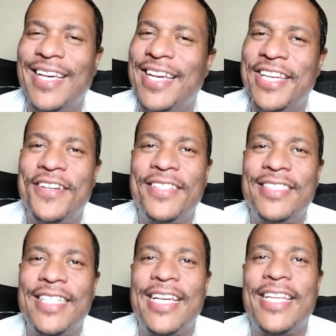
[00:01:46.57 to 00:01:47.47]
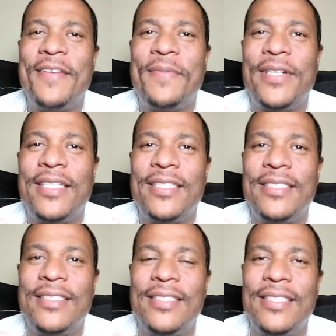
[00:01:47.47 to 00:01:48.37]
and I don't understand it, but
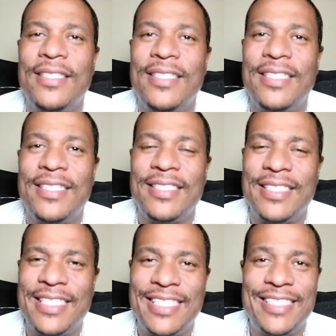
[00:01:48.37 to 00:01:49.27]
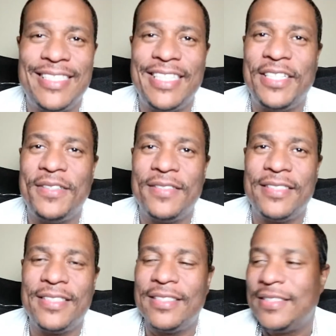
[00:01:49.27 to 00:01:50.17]
it
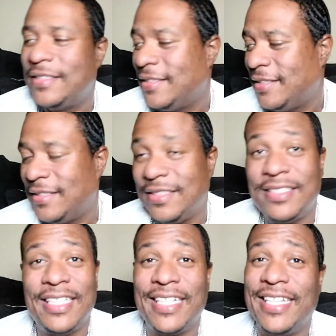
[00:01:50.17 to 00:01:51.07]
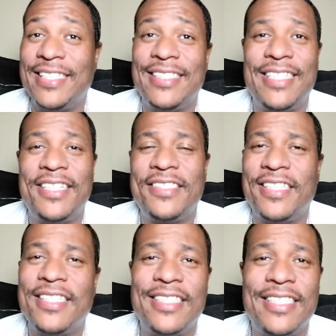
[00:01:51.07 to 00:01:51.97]
sells. I guess it sells
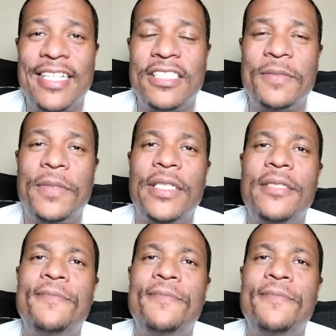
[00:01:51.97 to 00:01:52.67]
because it sells, but